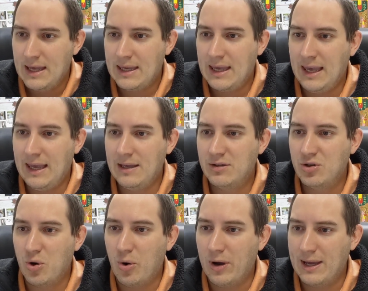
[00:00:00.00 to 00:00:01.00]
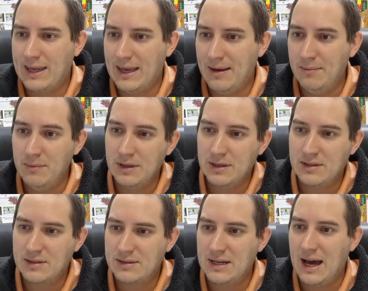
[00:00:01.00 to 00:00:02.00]
King Jehoiakim
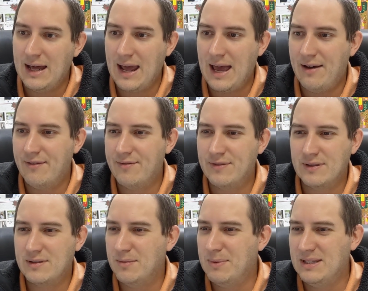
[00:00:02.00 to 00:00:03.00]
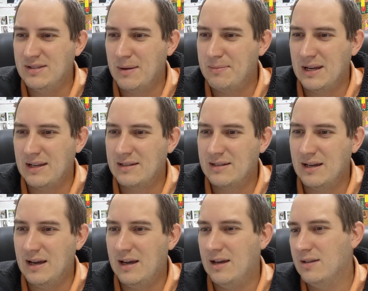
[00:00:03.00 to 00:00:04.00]
does not have to be subject
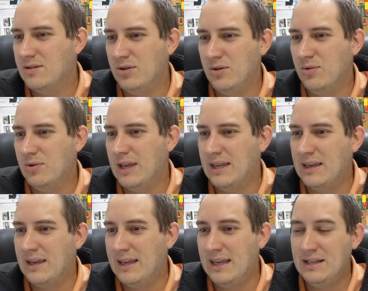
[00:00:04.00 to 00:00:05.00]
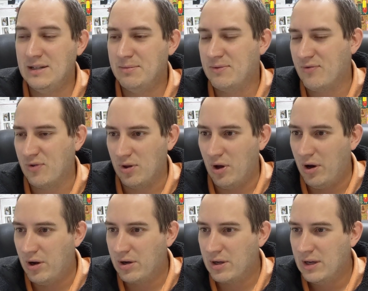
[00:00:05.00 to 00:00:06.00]
to Egypt for
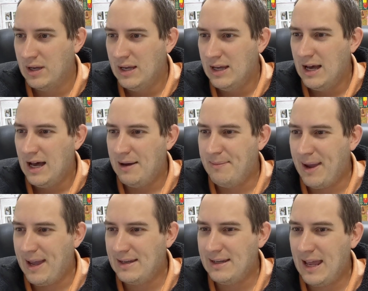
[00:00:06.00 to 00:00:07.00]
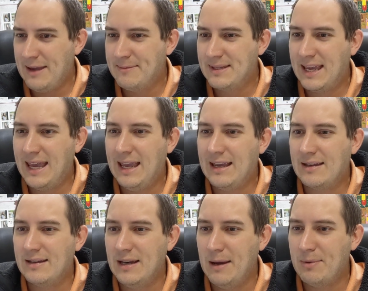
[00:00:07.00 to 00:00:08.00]
long. A man named
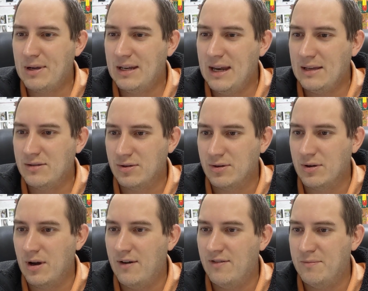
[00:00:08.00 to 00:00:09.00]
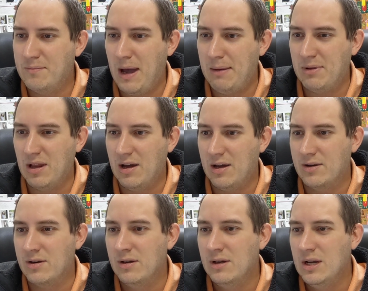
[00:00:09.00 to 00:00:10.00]
King Nebuchadnezzar of
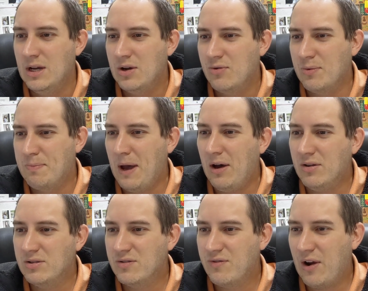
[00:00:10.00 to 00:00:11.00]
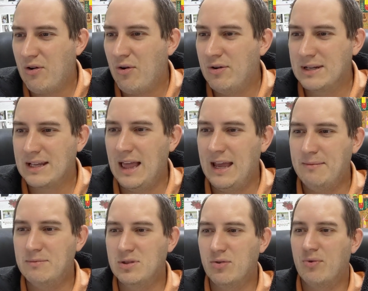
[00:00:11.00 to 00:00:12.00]
Babylon repels Pharaoh and
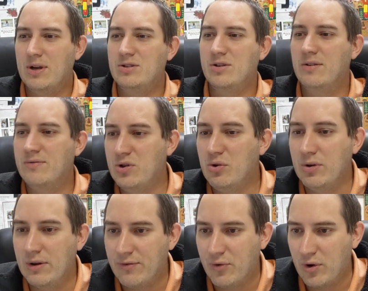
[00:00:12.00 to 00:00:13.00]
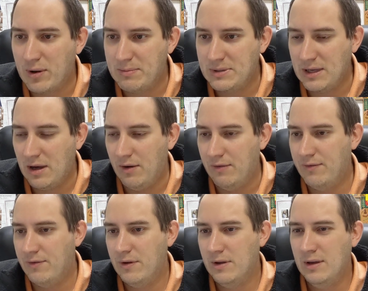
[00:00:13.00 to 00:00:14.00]
claims the region of Judah for
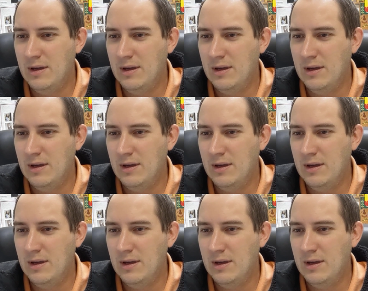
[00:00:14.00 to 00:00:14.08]
himself.